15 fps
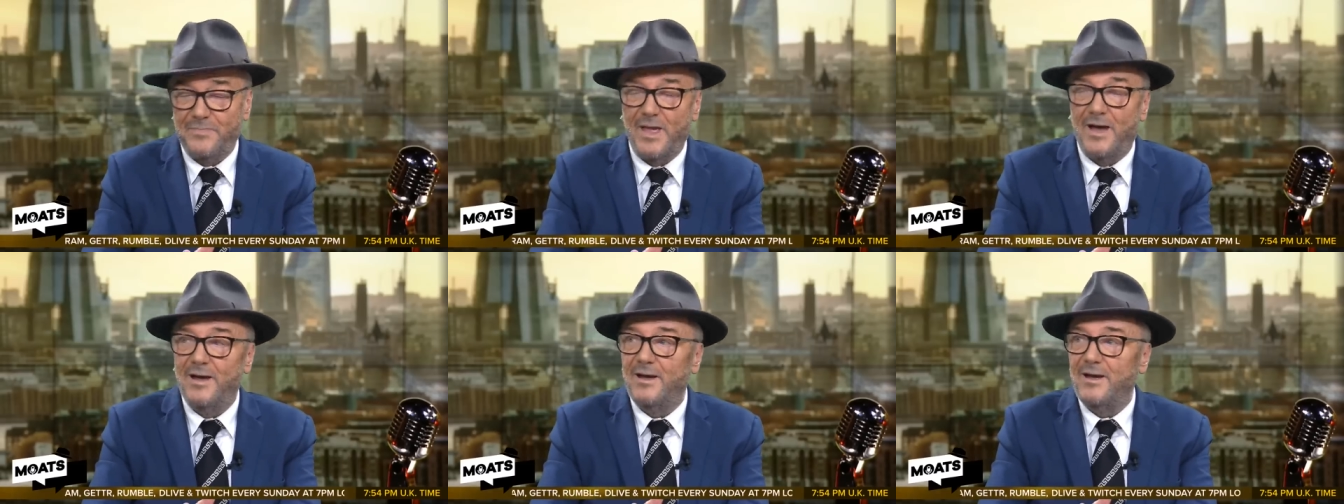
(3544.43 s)

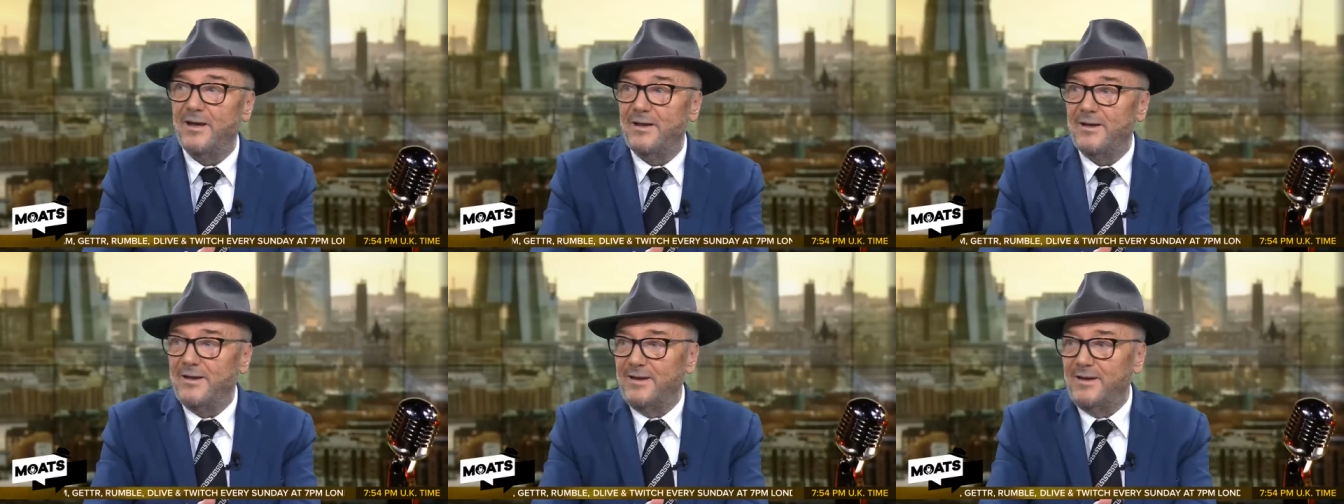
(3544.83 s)

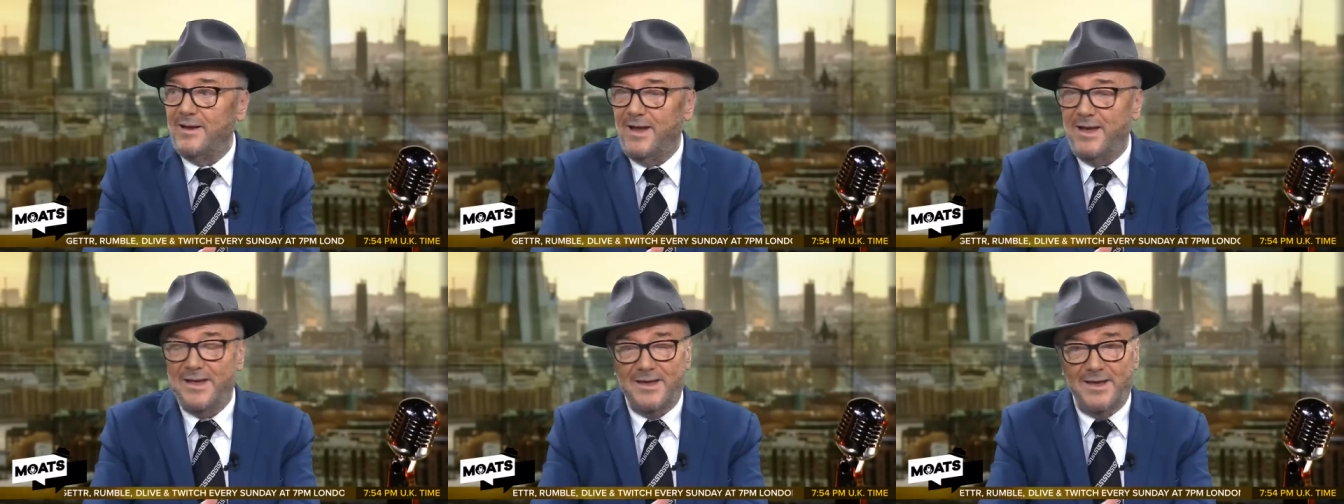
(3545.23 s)

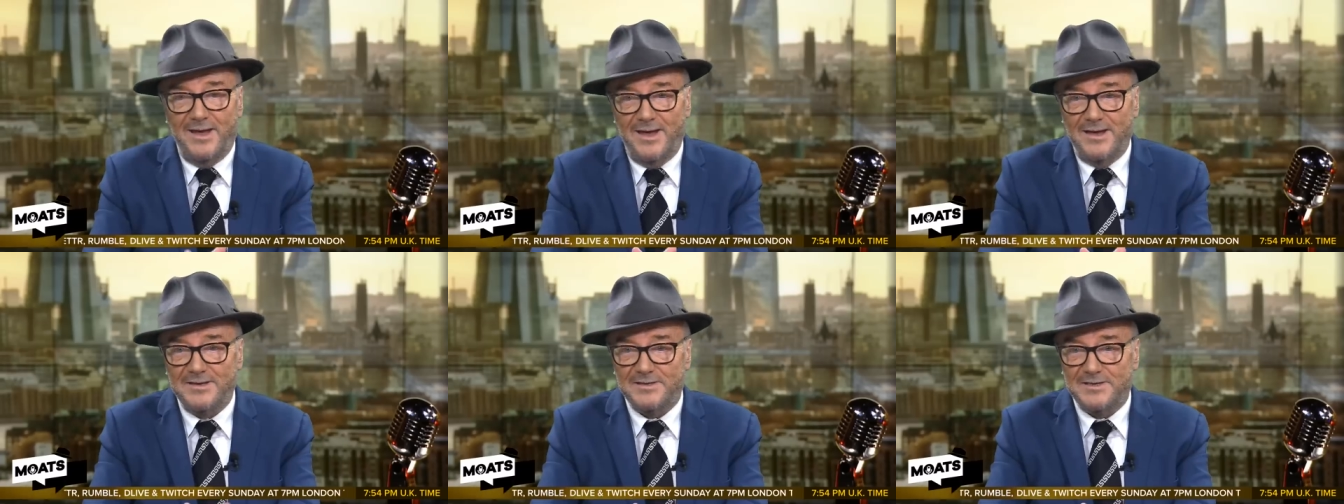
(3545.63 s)

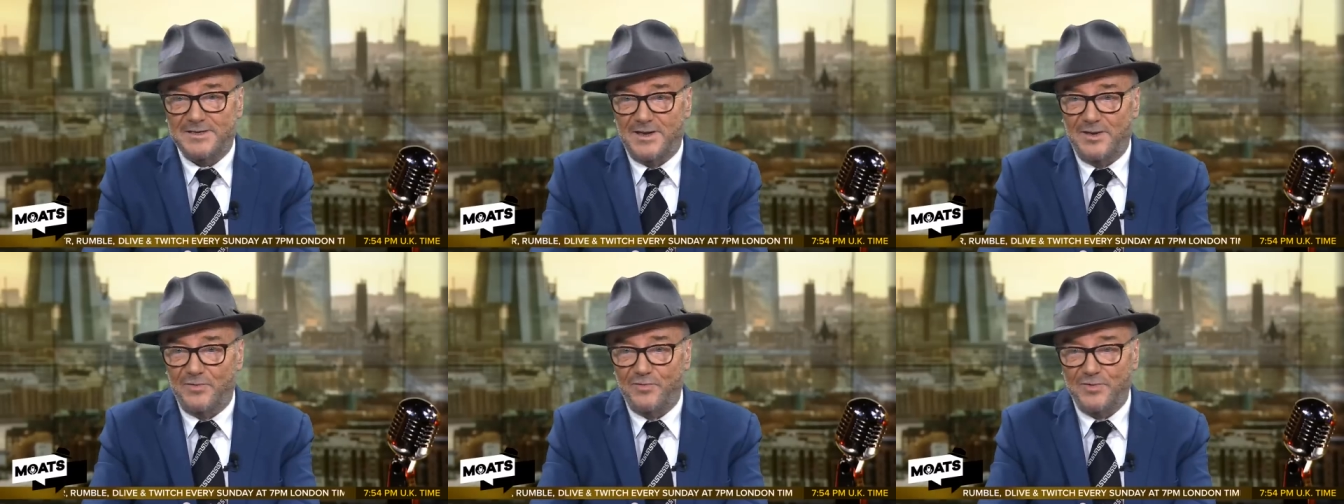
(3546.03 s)
has
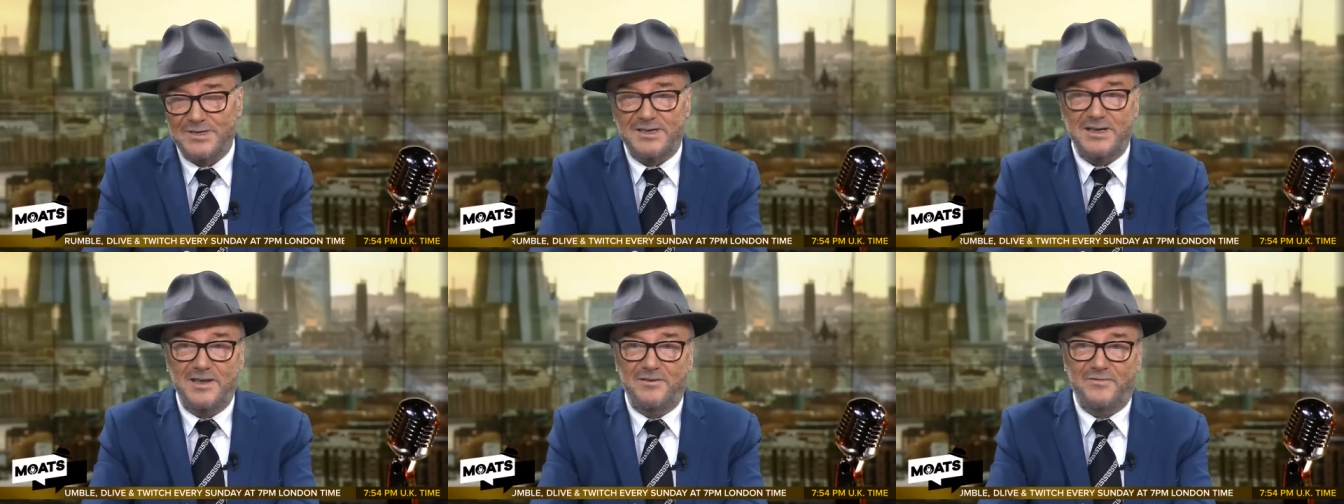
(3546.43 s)

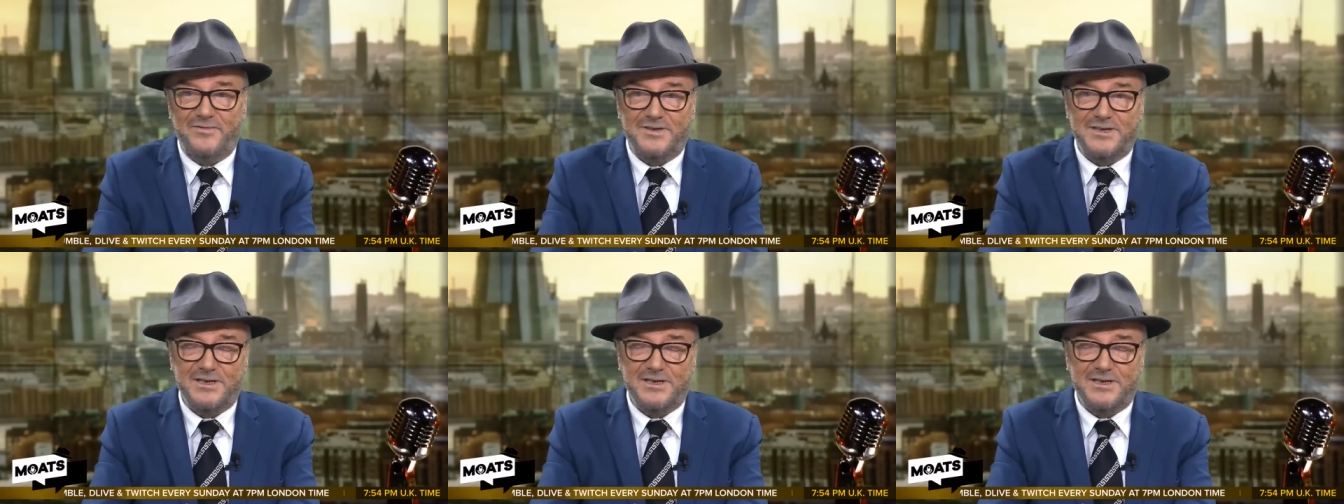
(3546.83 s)
received